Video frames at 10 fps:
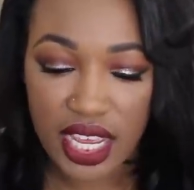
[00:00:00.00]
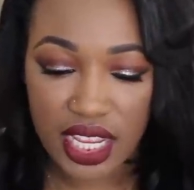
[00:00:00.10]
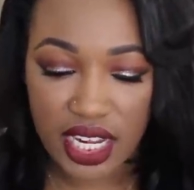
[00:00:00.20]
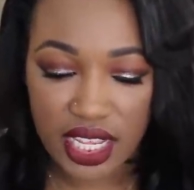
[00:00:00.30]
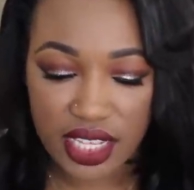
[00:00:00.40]

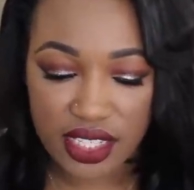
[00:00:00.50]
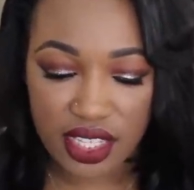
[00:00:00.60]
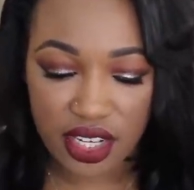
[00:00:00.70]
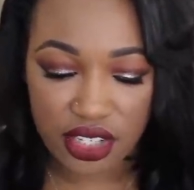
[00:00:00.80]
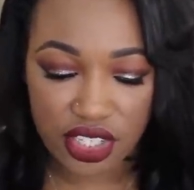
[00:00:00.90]
It
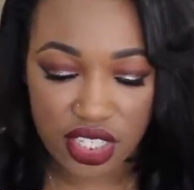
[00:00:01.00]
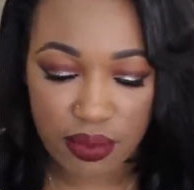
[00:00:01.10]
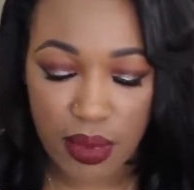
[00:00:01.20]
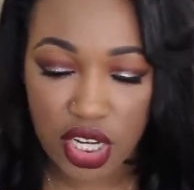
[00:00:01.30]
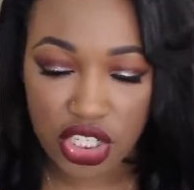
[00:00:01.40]
is their
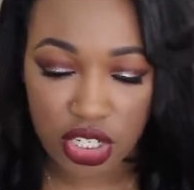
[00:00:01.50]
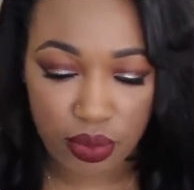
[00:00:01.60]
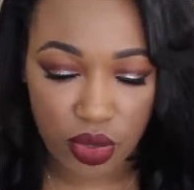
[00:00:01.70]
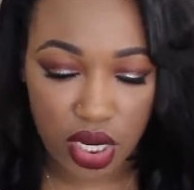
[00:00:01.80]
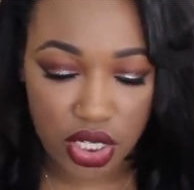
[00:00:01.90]

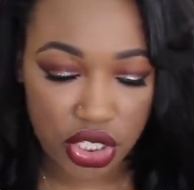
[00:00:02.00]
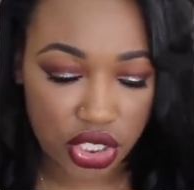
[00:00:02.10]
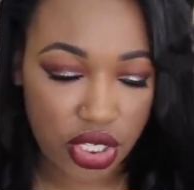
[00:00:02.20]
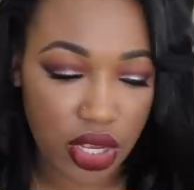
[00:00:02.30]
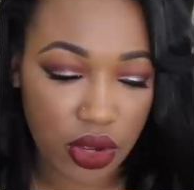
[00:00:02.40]
smudger brush.
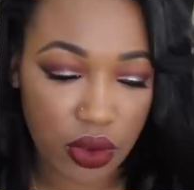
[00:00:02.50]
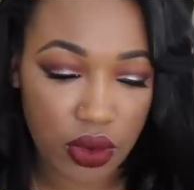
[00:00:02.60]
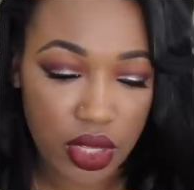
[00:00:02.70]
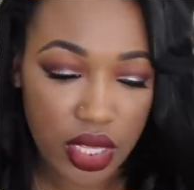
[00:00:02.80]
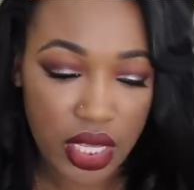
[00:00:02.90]

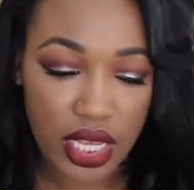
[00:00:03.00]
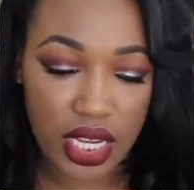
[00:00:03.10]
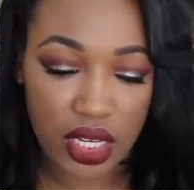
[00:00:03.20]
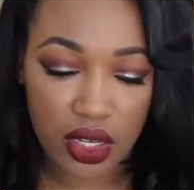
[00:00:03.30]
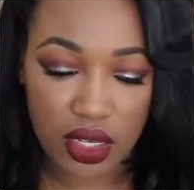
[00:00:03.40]
So
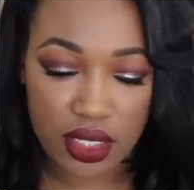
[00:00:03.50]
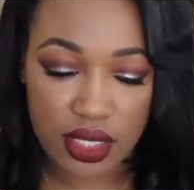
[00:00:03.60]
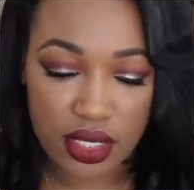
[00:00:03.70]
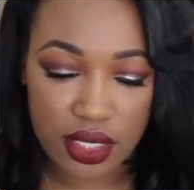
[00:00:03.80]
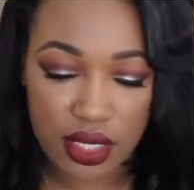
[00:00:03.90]
it
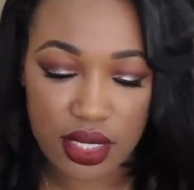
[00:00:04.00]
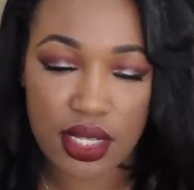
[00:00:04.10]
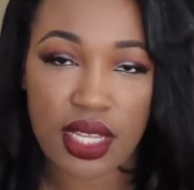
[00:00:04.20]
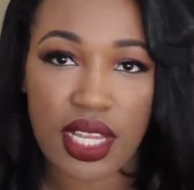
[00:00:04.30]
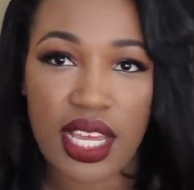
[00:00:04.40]
looks
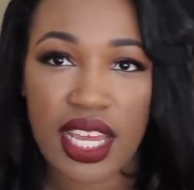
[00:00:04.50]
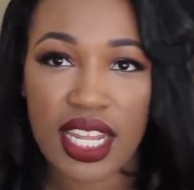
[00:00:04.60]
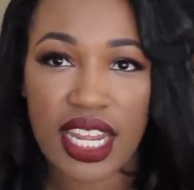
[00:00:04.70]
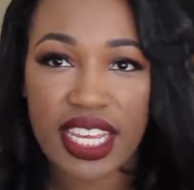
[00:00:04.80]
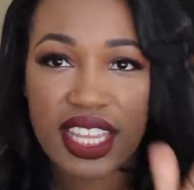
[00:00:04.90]

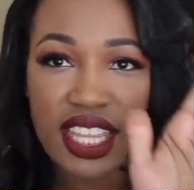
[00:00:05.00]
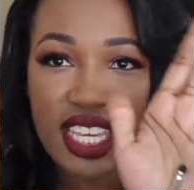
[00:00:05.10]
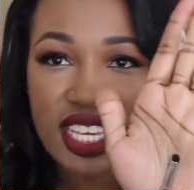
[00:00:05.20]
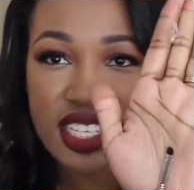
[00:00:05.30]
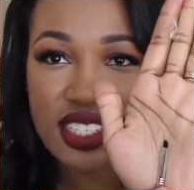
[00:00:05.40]
like
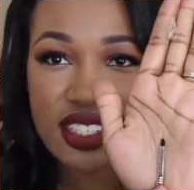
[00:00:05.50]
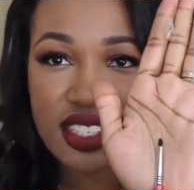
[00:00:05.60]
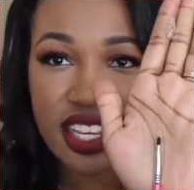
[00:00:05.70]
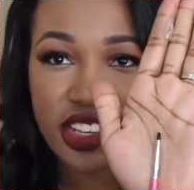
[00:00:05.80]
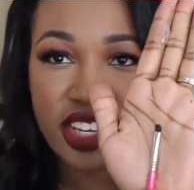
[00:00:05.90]

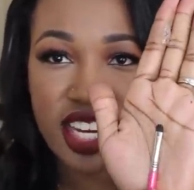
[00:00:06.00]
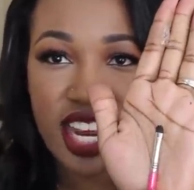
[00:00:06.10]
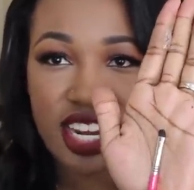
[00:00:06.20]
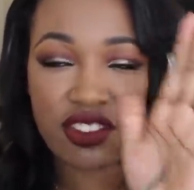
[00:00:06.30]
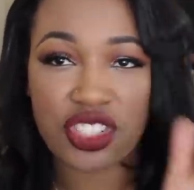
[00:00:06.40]
this and you can
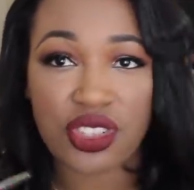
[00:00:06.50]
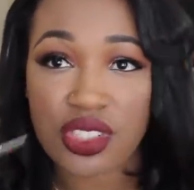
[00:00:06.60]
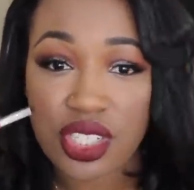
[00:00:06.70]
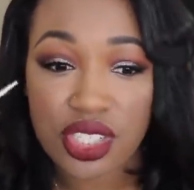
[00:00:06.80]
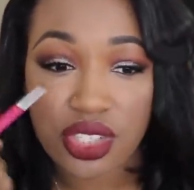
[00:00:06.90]
kind of just
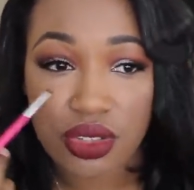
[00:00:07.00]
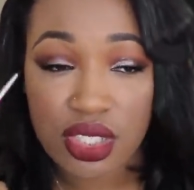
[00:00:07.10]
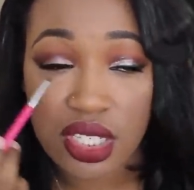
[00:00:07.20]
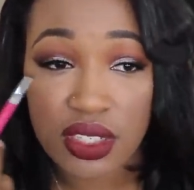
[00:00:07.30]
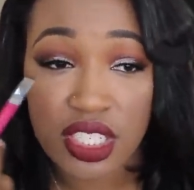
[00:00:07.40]
use this to
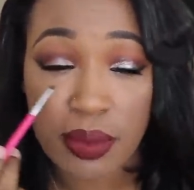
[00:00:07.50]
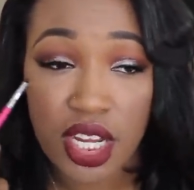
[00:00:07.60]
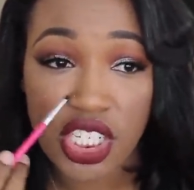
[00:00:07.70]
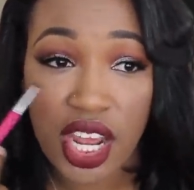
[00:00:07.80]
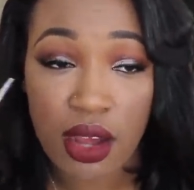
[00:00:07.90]

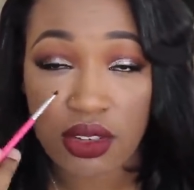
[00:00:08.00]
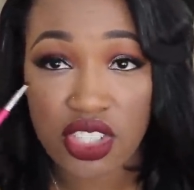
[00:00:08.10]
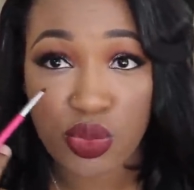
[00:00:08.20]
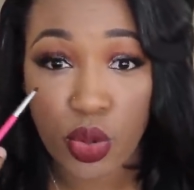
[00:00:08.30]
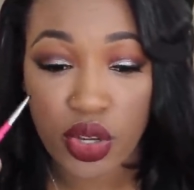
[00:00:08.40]
smudge out
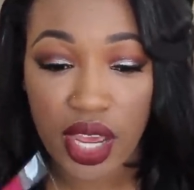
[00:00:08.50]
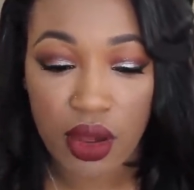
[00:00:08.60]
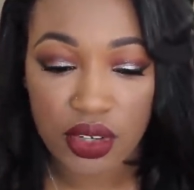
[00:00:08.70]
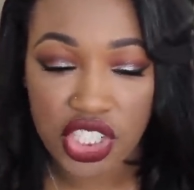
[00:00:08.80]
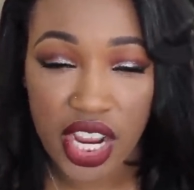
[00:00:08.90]
and smoke
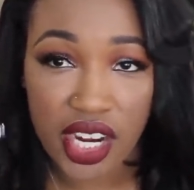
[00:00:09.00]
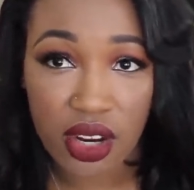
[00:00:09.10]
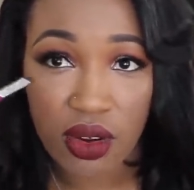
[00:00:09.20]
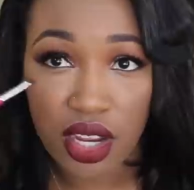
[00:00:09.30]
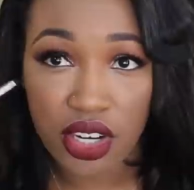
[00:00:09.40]
out
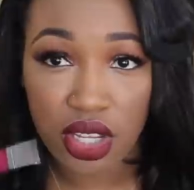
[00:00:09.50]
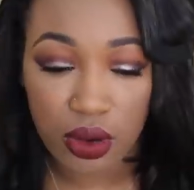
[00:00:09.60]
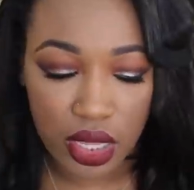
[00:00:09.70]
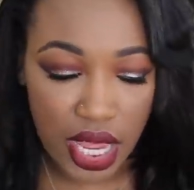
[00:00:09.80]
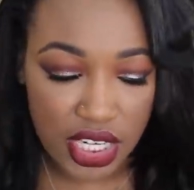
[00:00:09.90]
shadow on your
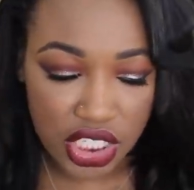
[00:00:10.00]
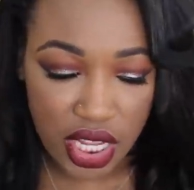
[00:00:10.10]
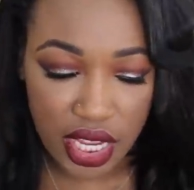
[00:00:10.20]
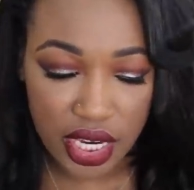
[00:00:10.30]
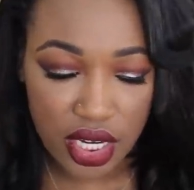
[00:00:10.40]
lower lash
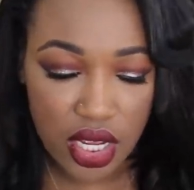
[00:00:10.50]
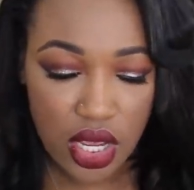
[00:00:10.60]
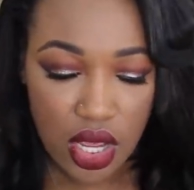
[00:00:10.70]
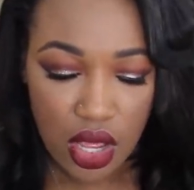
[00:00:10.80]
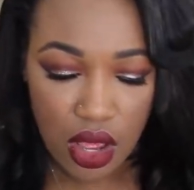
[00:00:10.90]
line
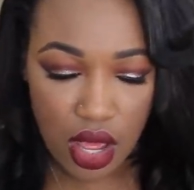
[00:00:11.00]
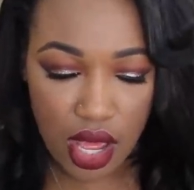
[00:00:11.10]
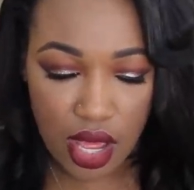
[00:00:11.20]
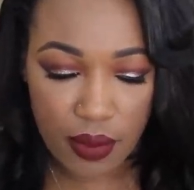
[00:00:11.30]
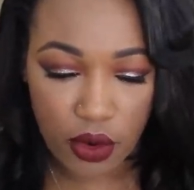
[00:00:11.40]

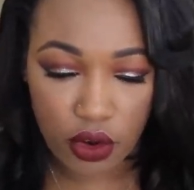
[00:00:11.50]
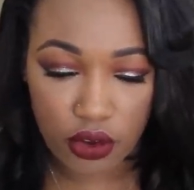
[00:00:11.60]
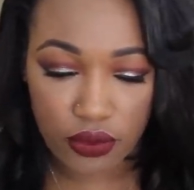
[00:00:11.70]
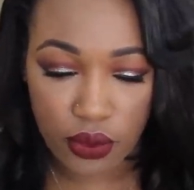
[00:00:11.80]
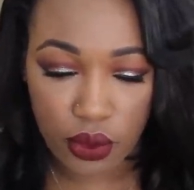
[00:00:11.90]
um,
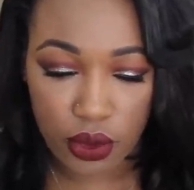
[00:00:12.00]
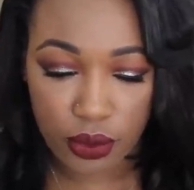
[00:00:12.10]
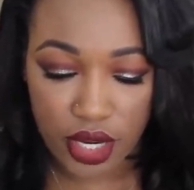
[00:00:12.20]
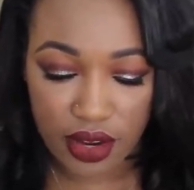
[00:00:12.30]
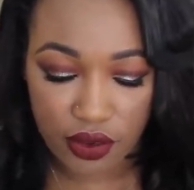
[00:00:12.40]
or for
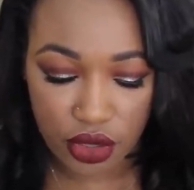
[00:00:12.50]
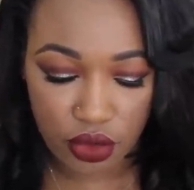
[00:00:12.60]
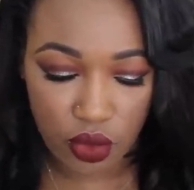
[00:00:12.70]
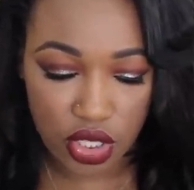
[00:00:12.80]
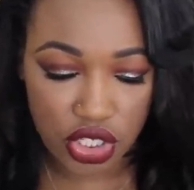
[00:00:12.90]
whatever
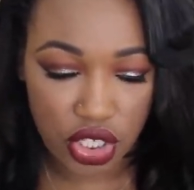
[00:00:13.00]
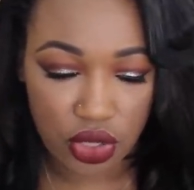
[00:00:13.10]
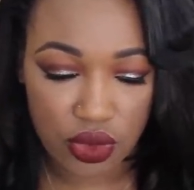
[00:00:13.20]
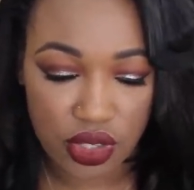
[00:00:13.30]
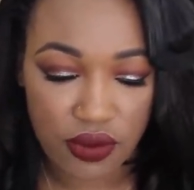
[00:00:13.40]
you want to
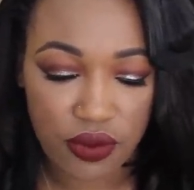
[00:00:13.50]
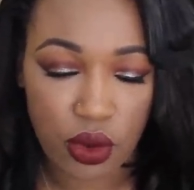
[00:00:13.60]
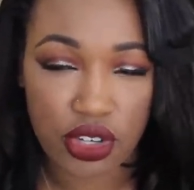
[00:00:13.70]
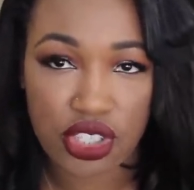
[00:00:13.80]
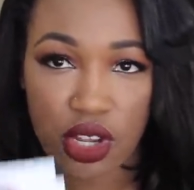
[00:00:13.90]
use it
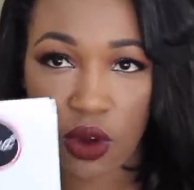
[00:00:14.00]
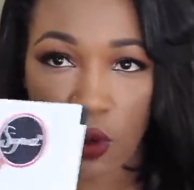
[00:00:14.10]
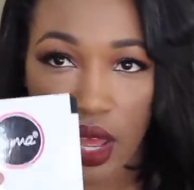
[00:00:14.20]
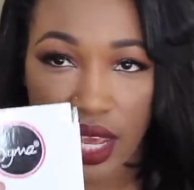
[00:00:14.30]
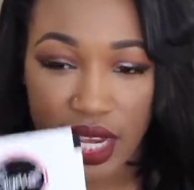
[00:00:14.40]
for.
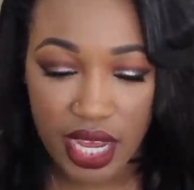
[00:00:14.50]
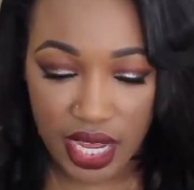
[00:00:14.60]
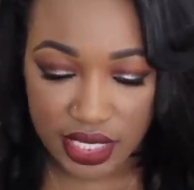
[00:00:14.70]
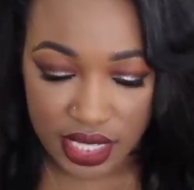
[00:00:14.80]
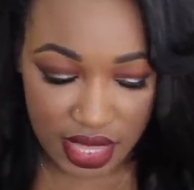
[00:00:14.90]
So I
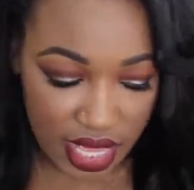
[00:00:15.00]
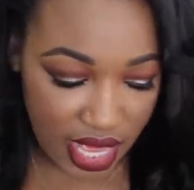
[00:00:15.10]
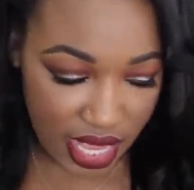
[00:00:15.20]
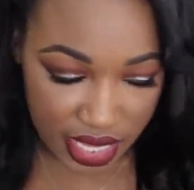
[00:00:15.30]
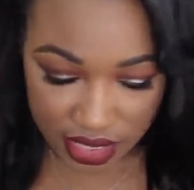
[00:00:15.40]
got
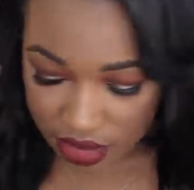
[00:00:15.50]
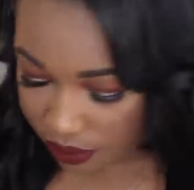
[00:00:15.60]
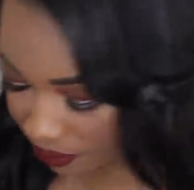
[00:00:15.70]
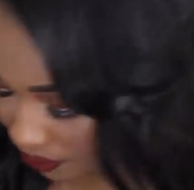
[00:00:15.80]
that.